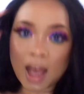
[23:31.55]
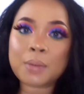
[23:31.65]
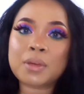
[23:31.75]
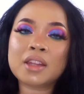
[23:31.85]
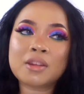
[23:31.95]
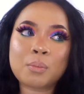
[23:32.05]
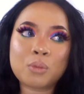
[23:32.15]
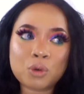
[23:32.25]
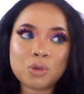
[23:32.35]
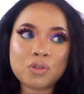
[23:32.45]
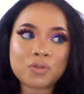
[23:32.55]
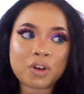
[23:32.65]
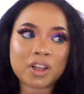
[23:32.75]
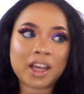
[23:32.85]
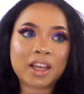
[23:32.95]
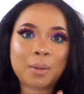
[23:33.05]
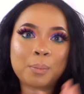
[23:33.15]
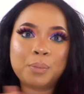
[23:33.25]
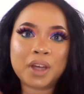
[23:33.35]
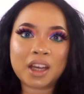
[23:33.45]
I'm in the mood for like
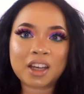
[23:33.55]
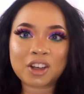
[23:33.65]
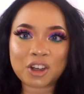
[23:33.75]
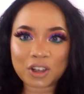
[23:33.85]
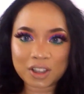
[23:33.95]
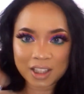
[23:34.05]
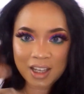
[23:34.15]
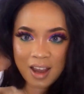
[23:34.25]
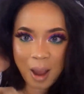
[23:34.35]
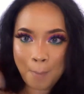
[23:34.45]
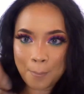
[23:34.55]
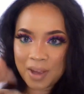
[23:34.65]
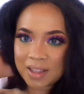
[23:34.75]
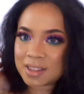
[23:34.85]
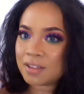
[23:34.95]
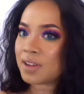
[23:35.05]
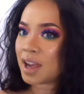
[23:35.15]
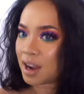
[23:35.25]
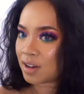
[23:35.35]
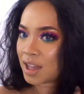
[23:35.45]
big curly massive
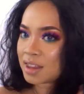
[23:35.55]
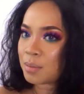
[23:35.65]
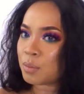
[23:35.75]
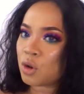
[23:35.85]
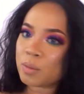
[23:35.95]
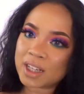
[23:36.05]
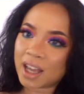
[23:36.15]
hair at the moment.